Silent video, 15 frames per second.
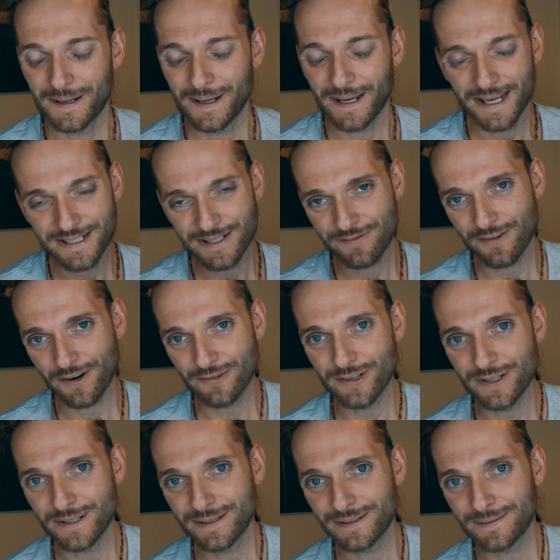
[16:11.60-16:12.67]
is a
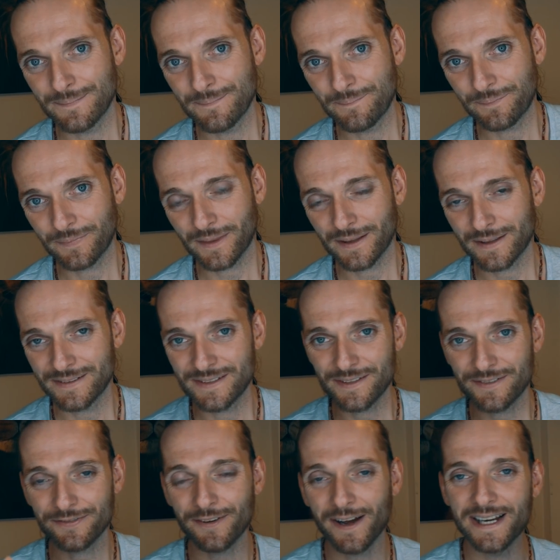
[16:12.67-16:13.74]
very
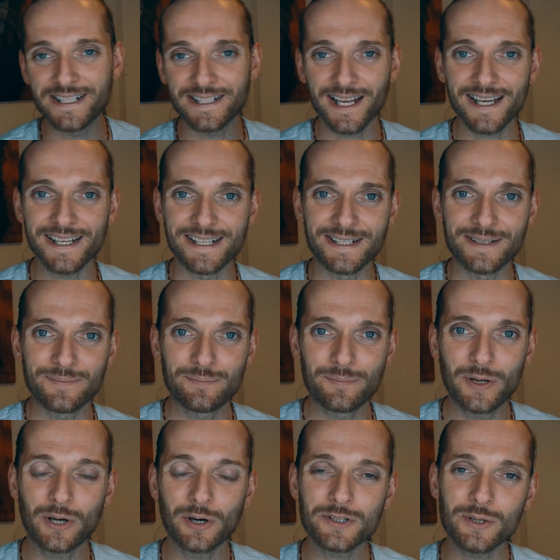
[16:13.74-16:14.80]
fine line,
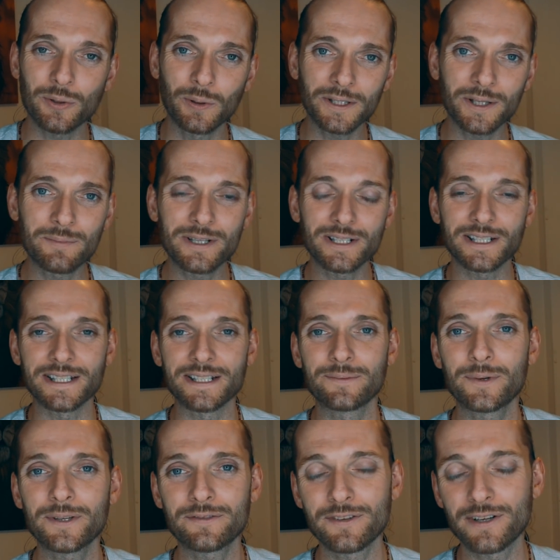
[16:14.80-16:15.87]
because ultimately,
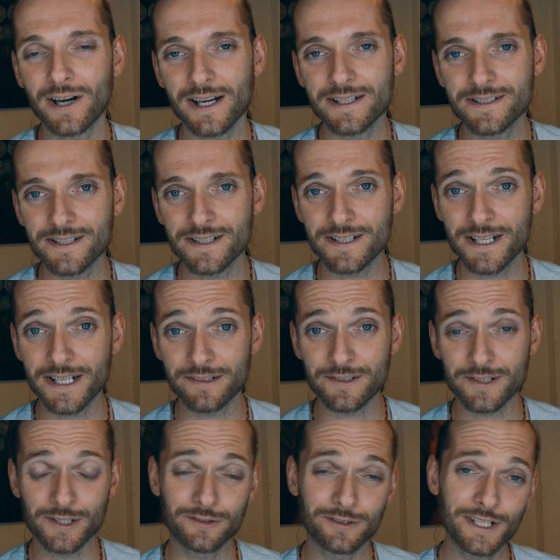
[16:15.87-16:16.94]
with regards to the sacred
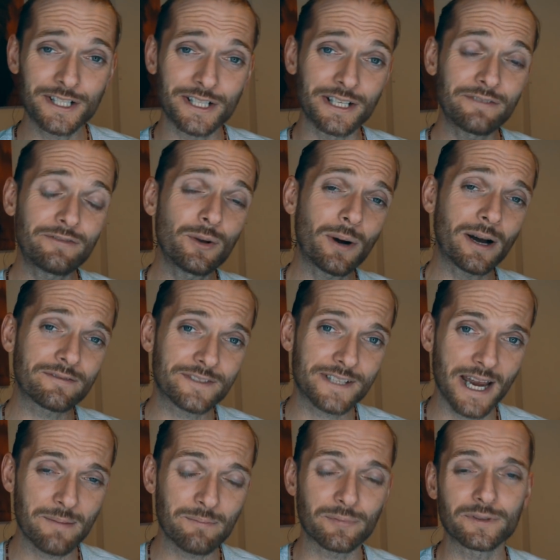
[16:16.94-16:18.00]
secretion, if you have
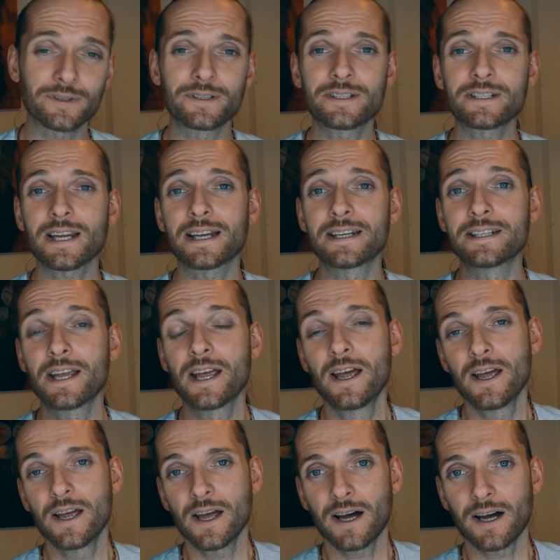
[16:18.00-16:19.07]
temperance and
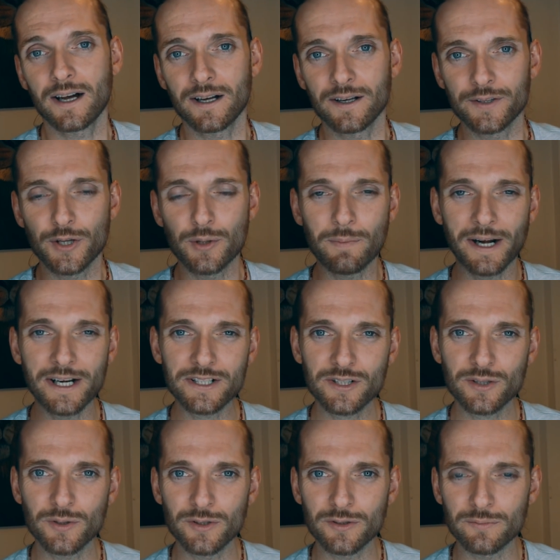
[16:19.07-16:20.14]
you manage
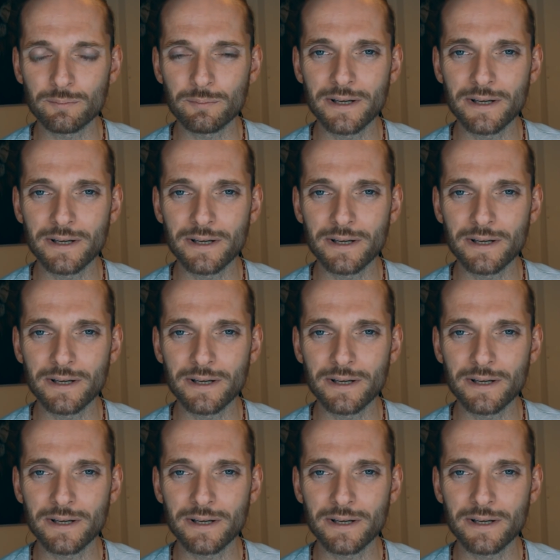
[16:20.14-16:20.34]
to